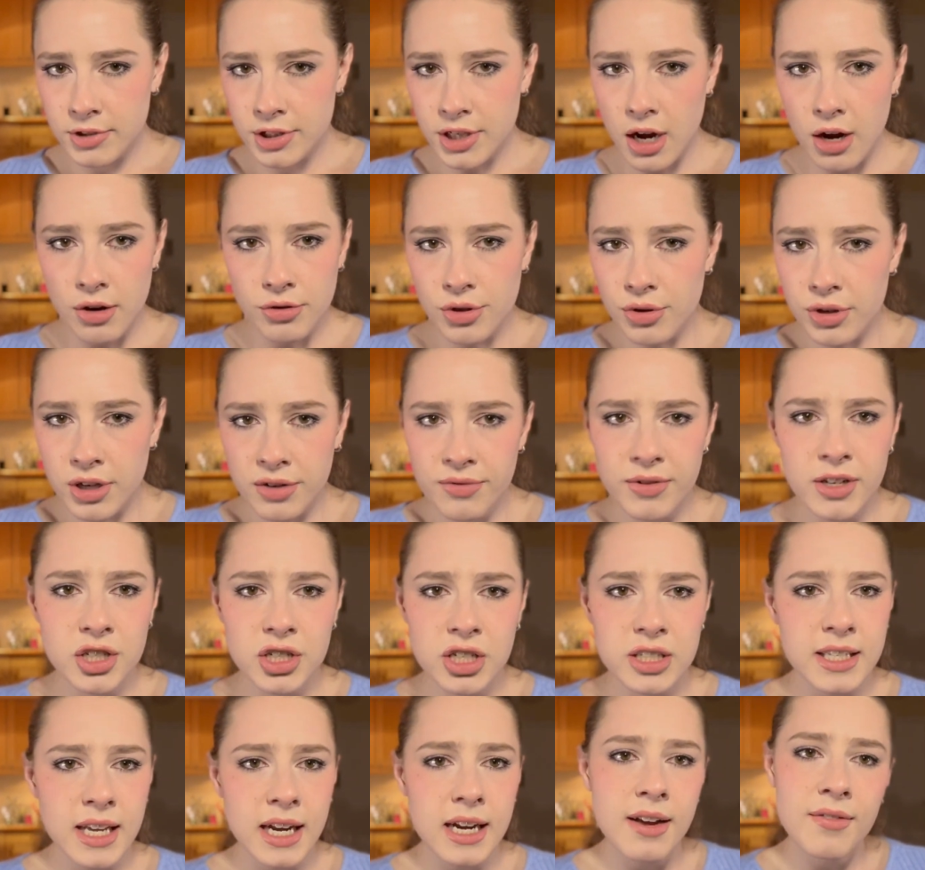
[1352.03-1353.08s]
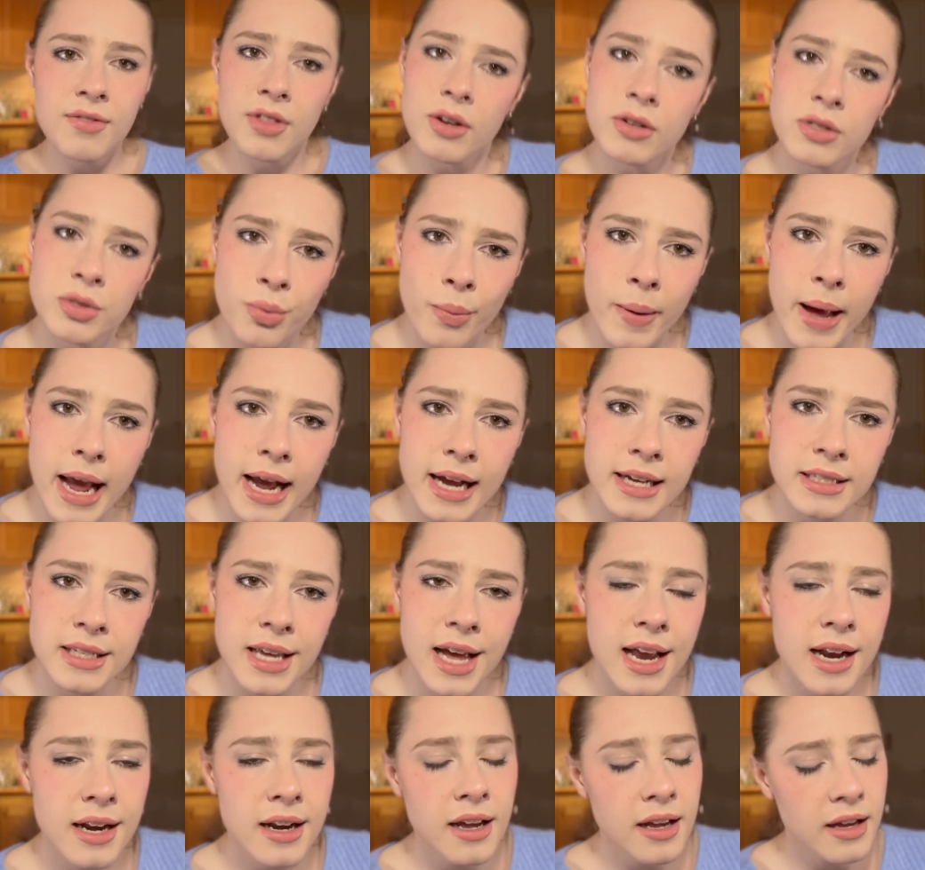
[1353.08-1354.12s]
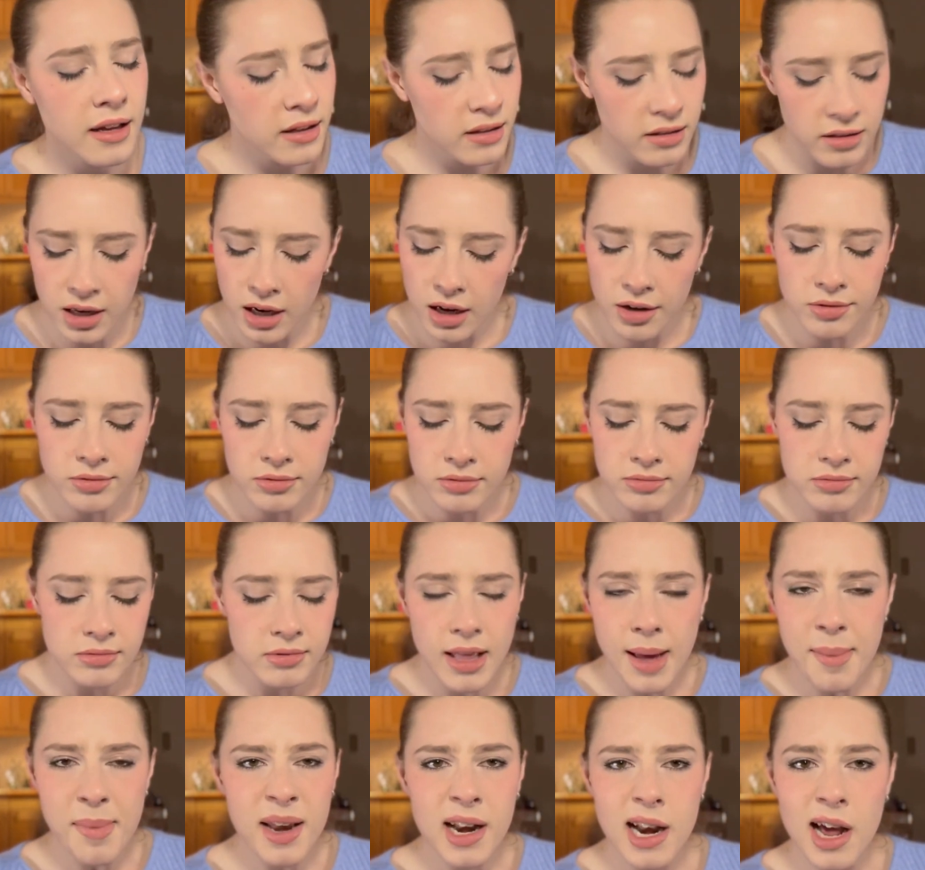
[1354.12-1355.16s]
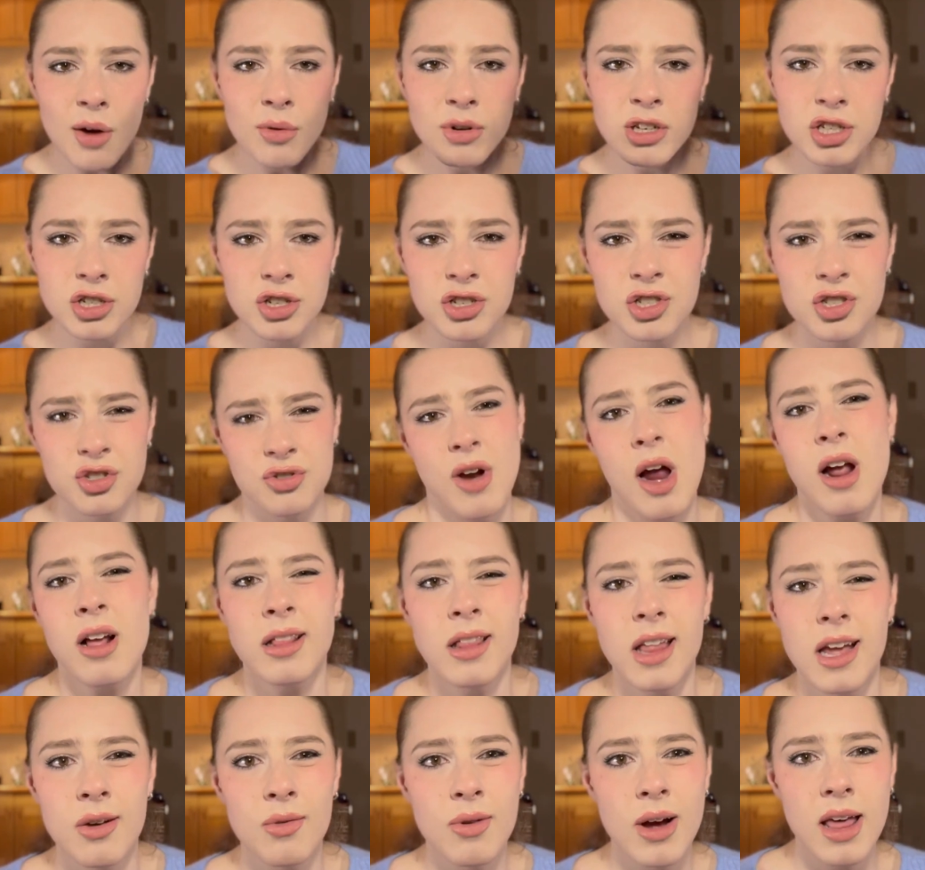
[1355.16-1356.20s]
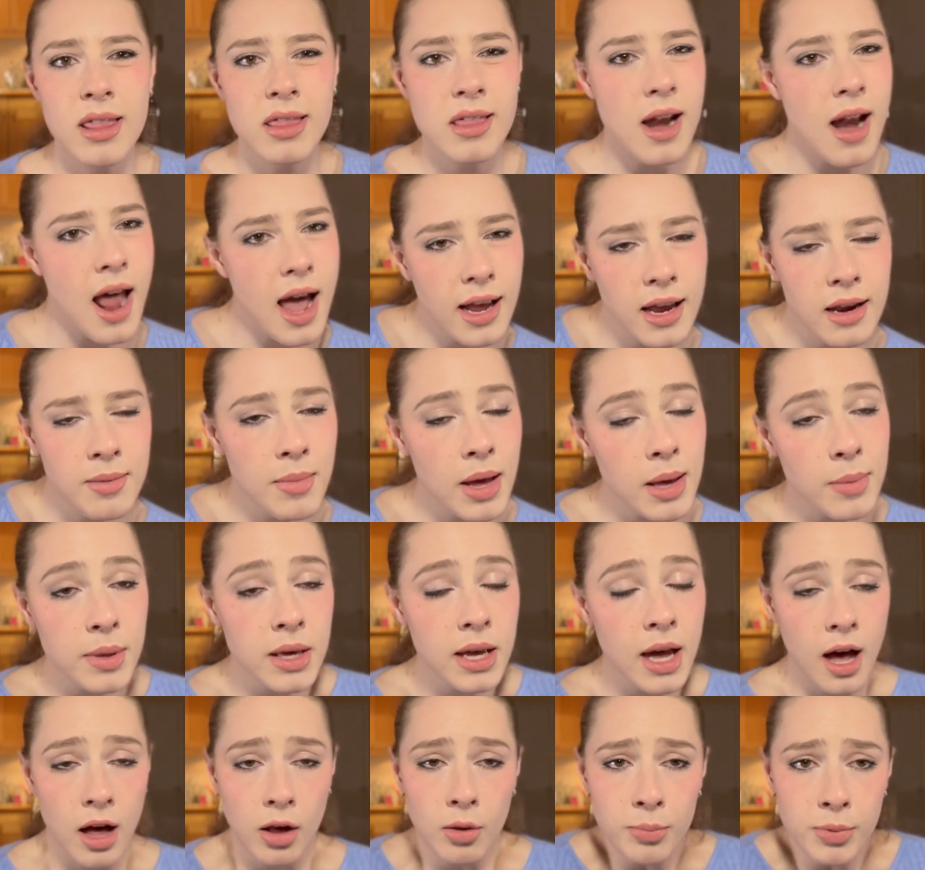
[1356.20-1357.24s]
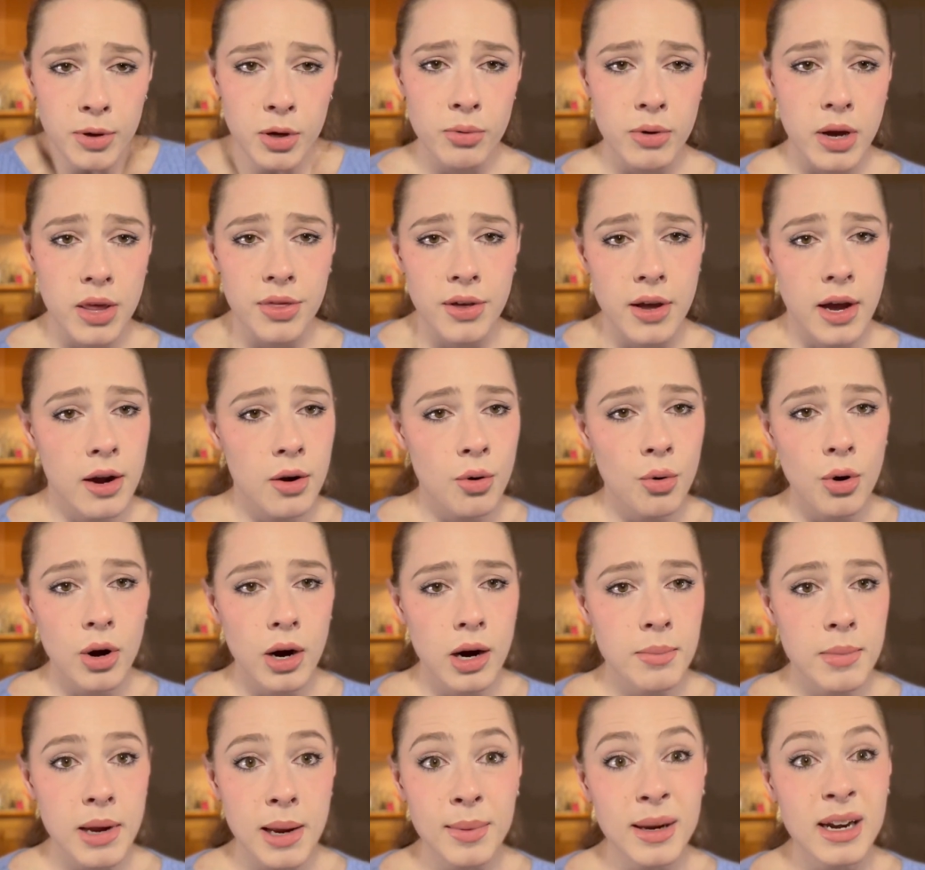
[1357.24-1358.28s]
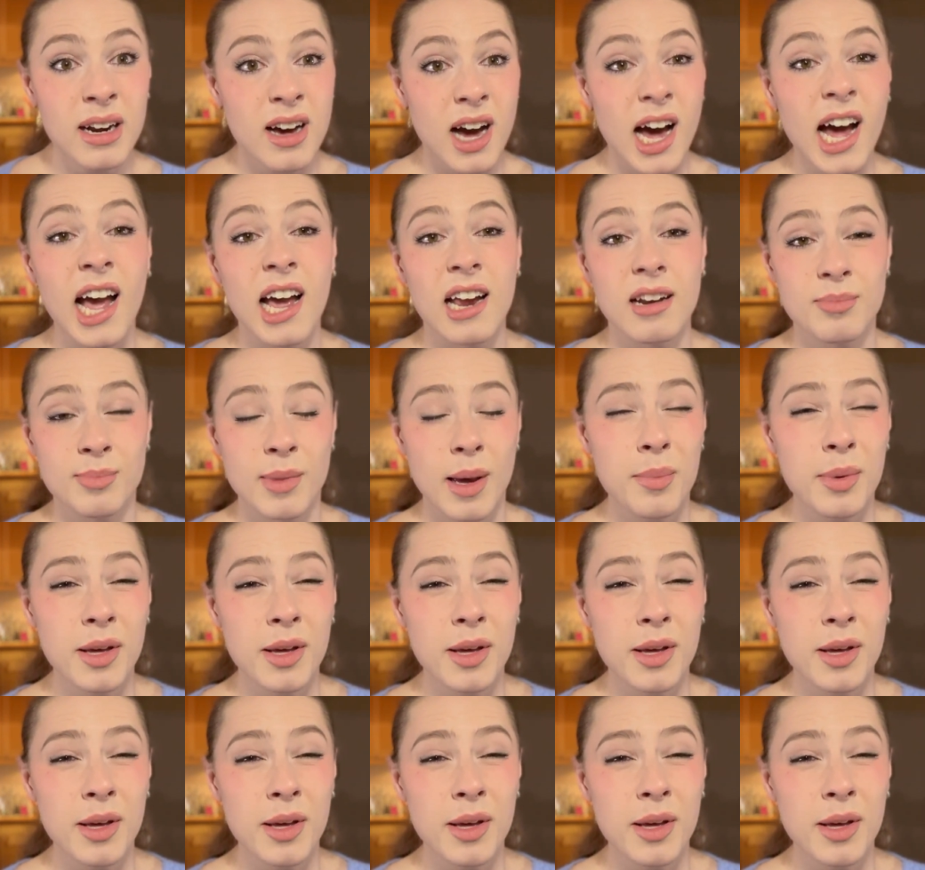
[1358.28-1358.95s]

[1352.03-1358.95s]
So you can reach us any of those ways and, you know, let me know what you're struggling with and I can maybe help you with it or maybe not.